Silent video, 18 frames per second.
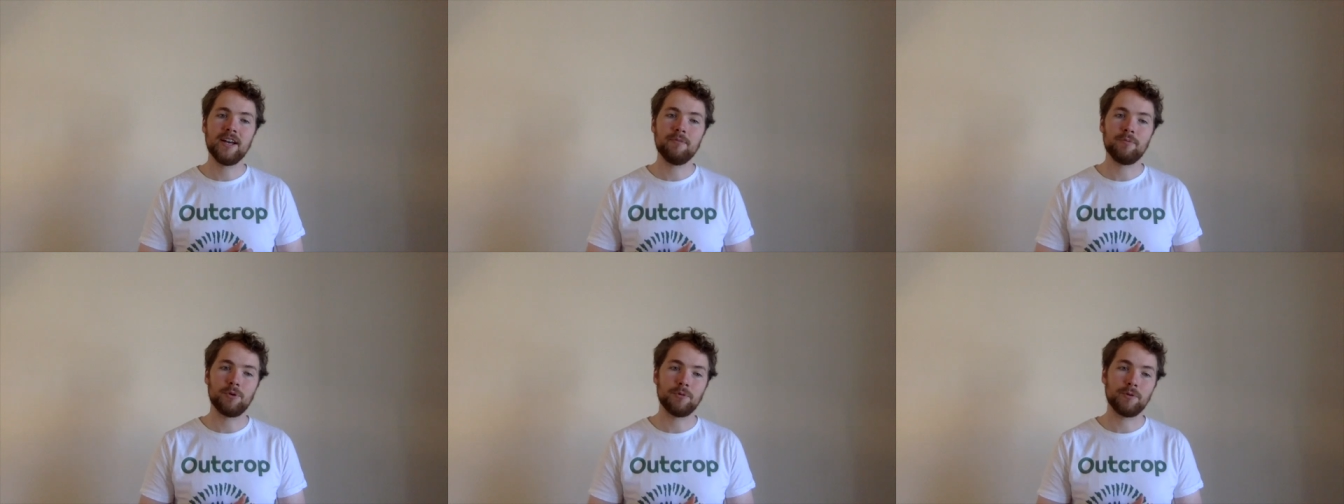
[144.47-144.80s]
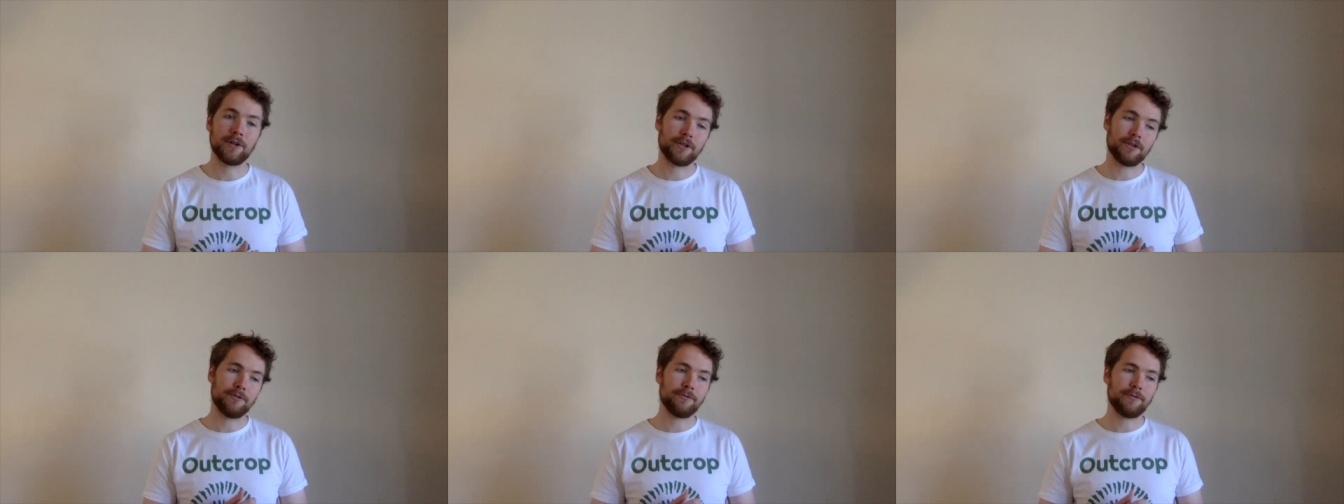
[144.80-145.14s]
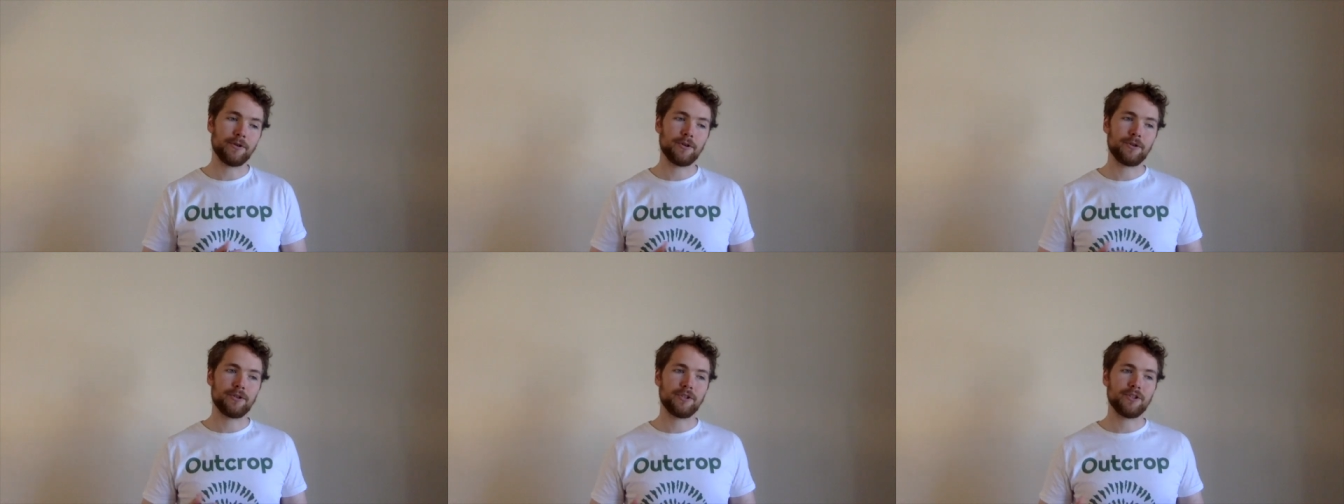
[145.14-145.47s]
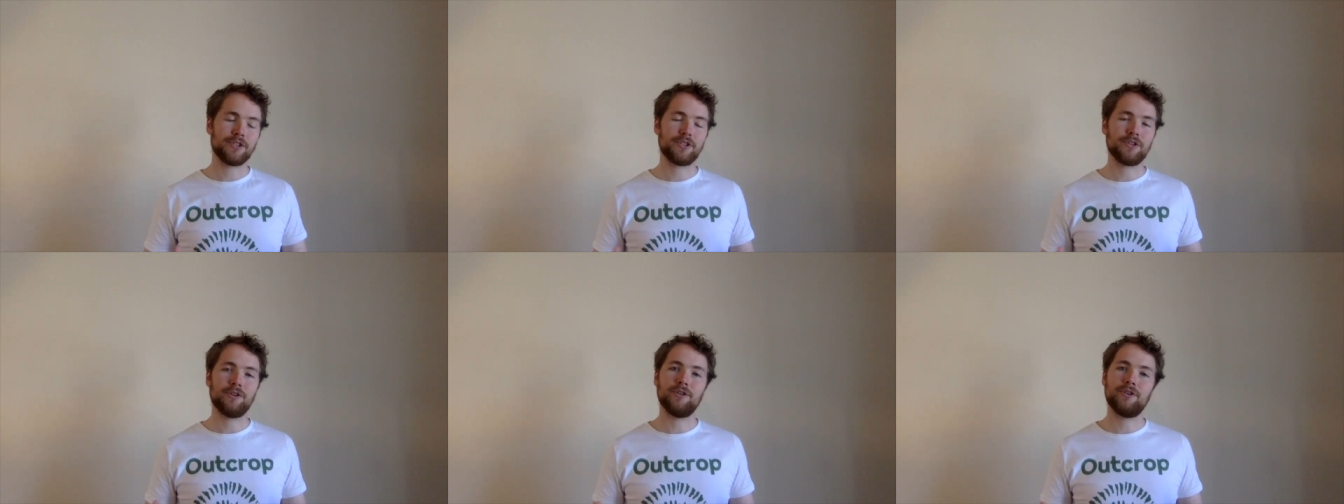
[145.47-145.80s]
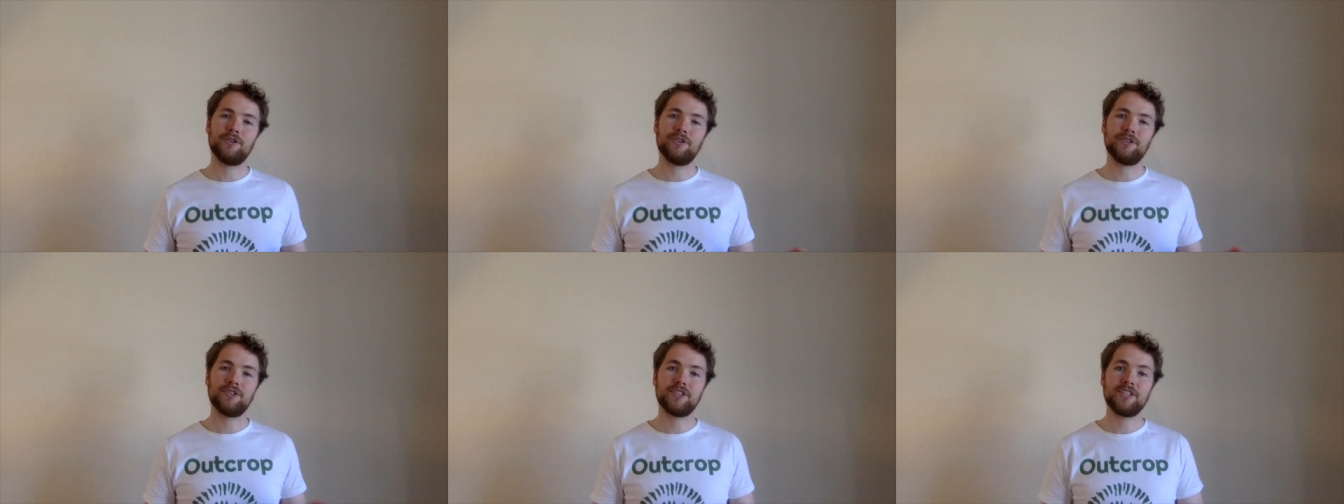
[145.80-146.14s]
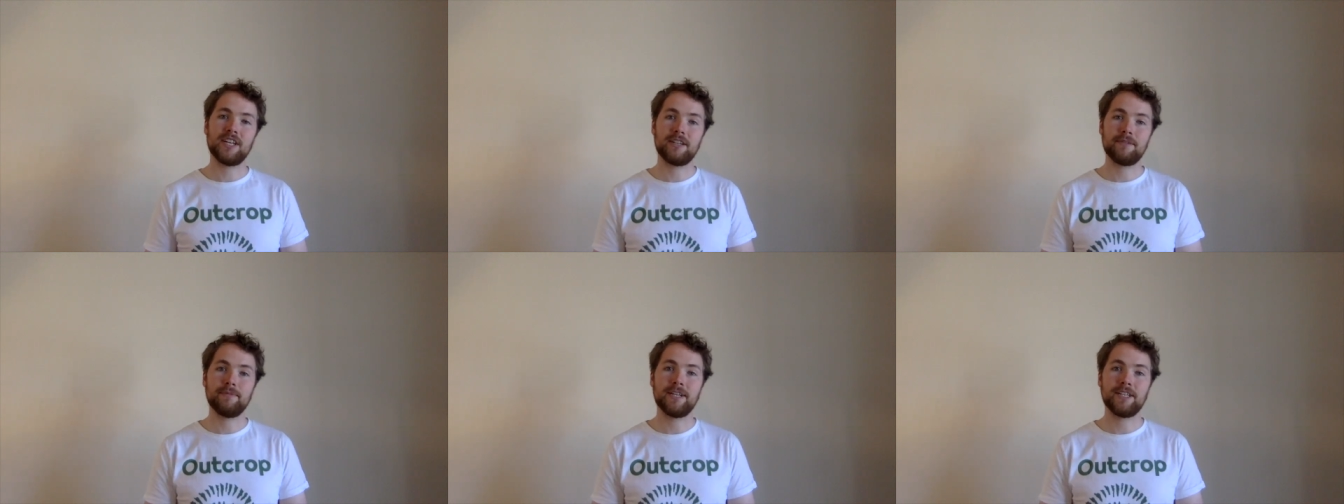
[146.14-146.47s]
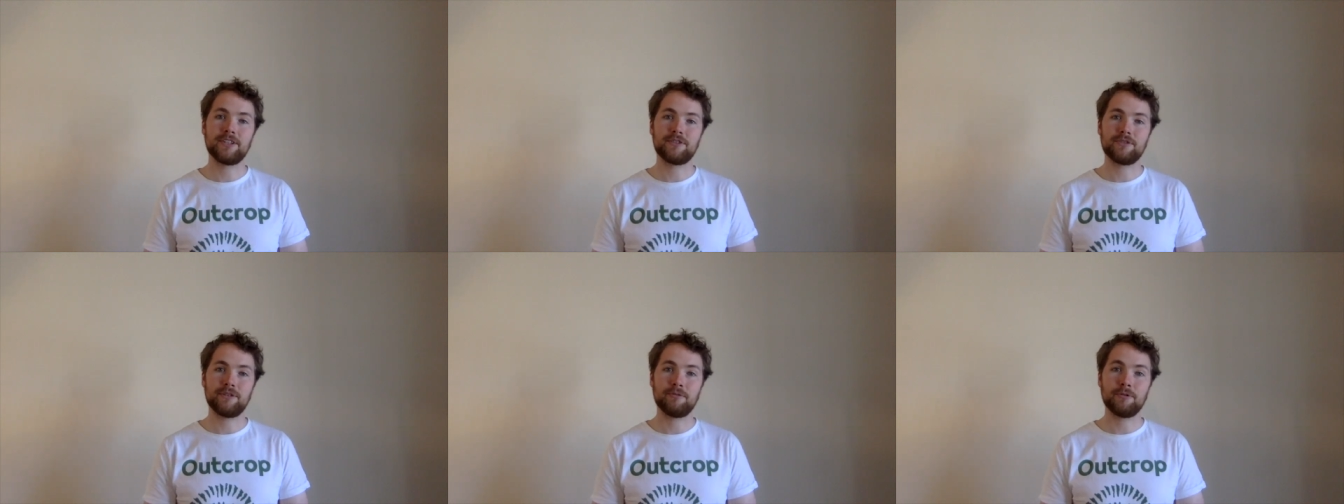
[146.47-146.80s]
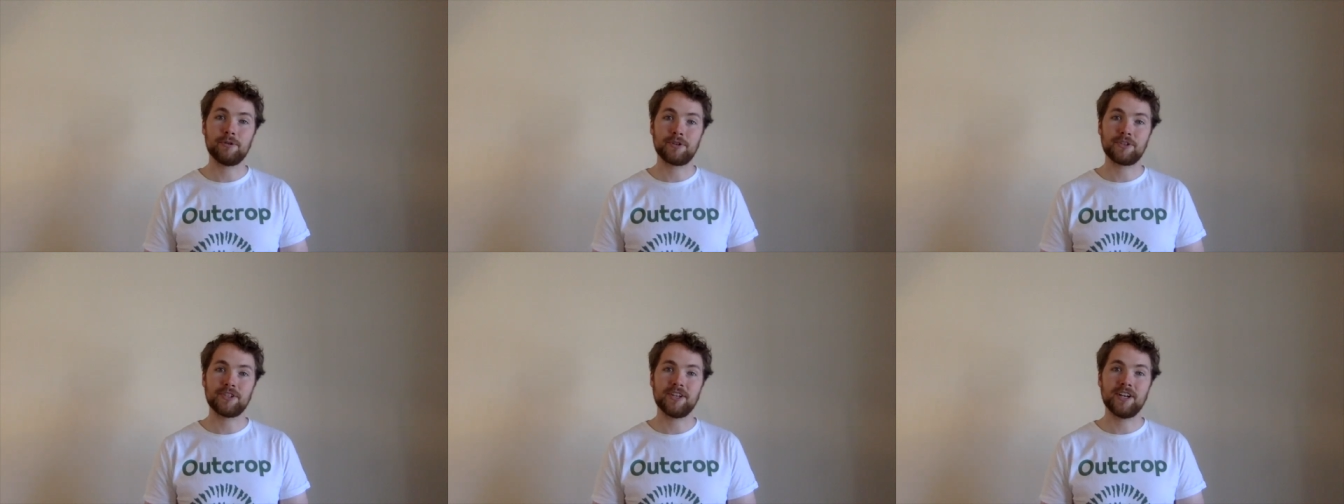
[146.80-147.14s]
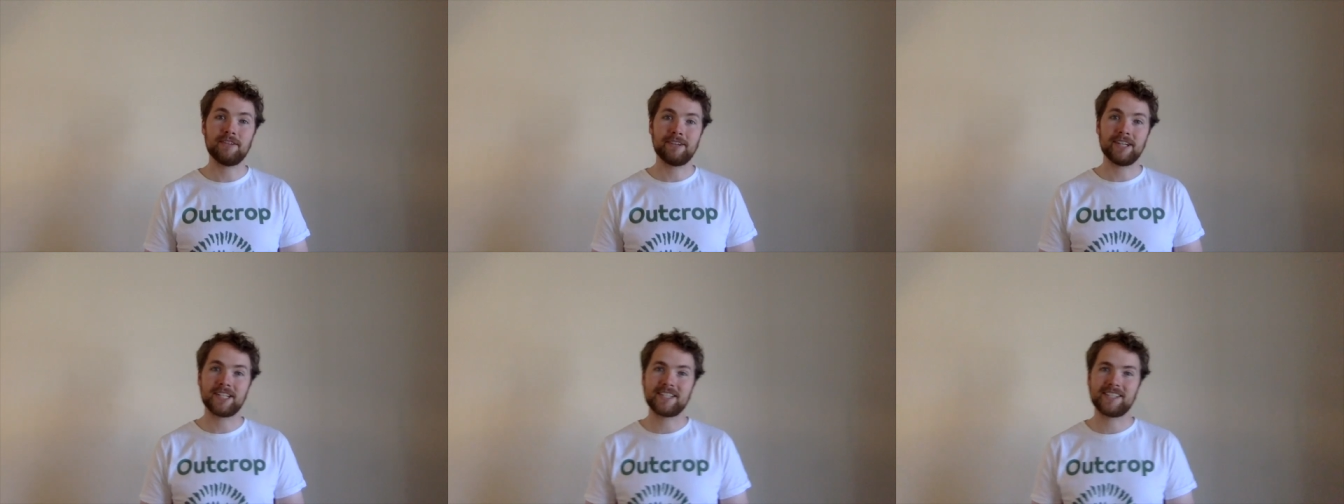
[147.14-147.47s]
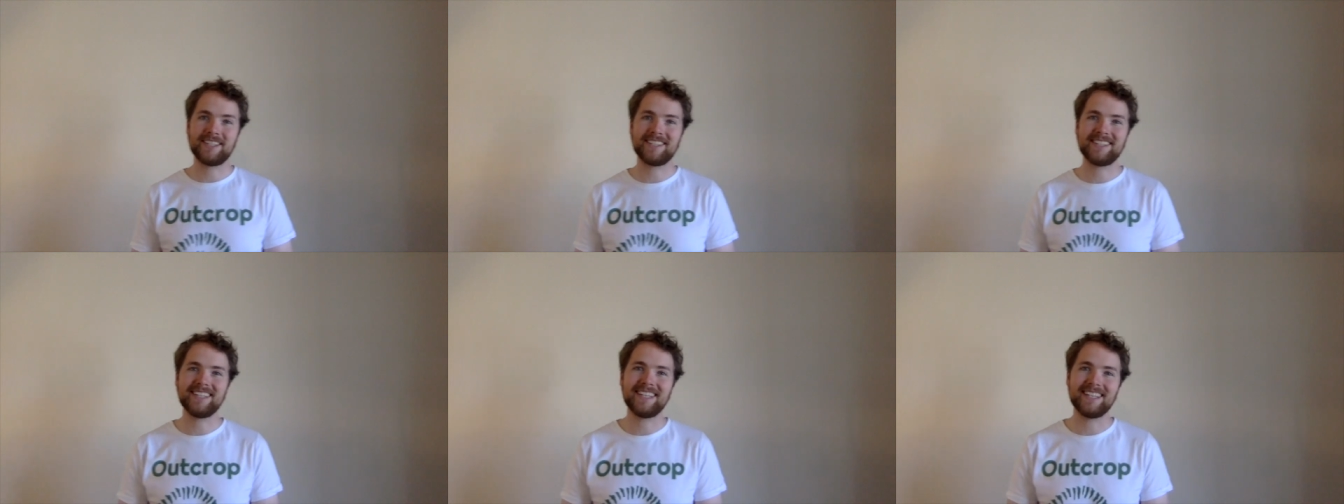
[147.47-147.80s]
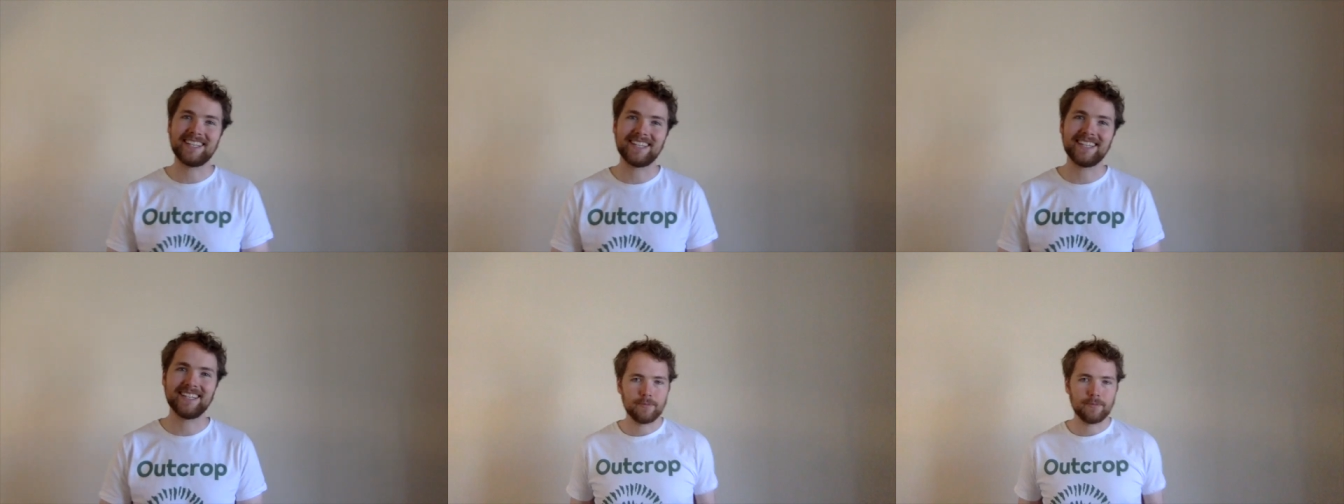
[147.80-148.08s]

But we're going to focus on sedimentary rocks that I've actually seen.